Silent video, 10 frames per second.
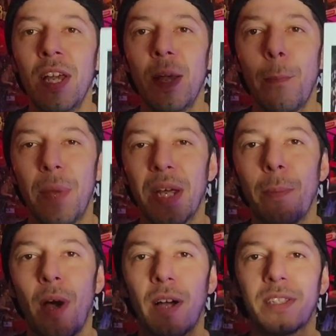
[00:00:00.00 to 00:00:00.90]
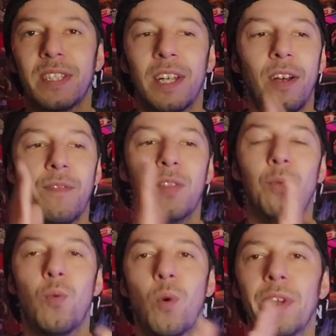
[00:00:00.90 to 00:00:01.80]
big box set of the
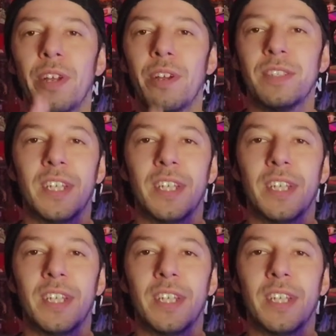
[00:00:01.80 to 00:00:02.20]
Warriors.